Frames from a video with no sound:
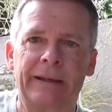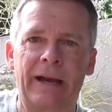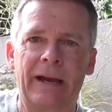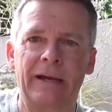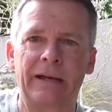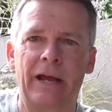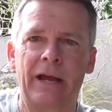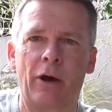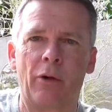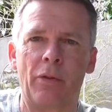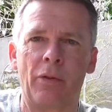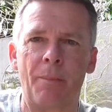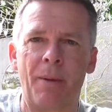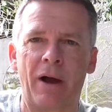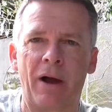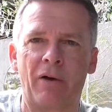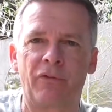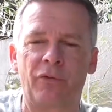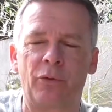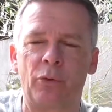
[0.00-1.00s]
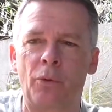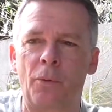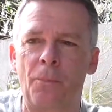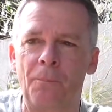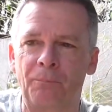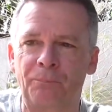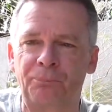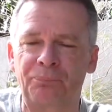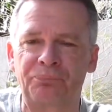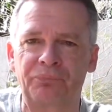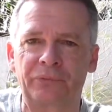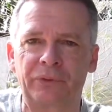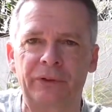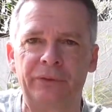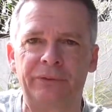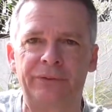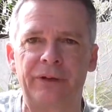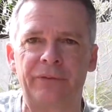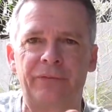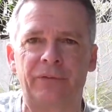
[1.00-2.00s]
Okay, now on the mouthful,
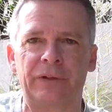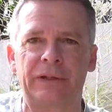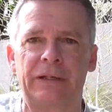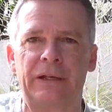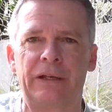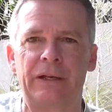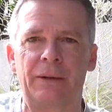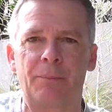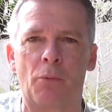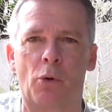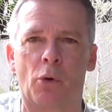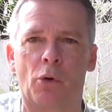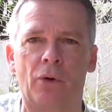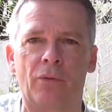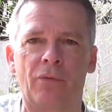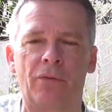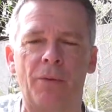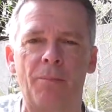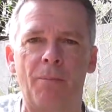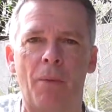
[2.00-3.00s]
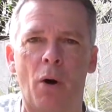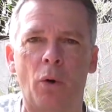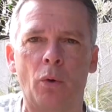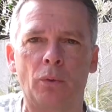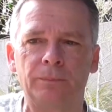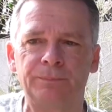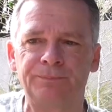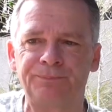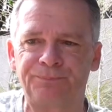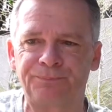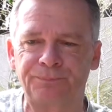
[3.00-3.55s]
definitely getting more of the malt.